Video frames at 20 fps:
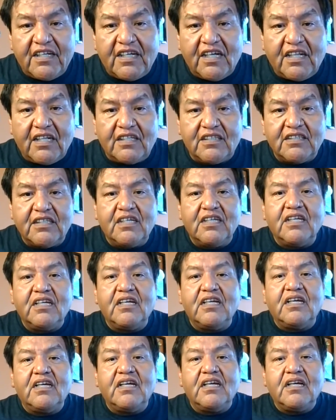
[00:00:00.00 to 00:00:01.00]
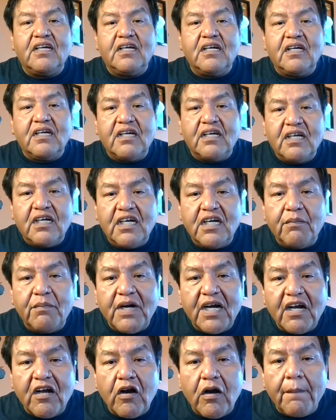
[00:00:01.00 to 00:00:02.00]

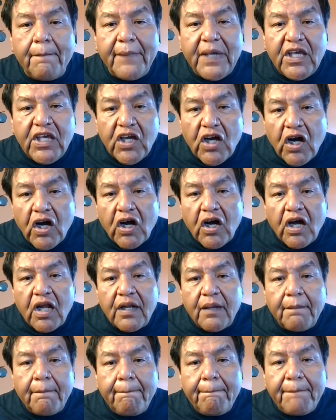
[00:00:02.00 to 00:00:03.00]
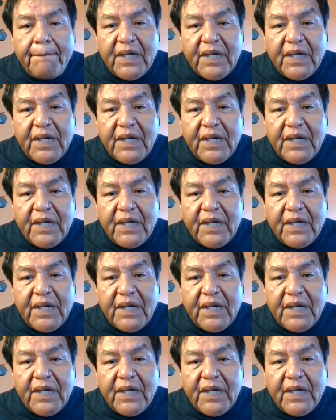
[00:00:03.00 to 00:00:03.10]
humako million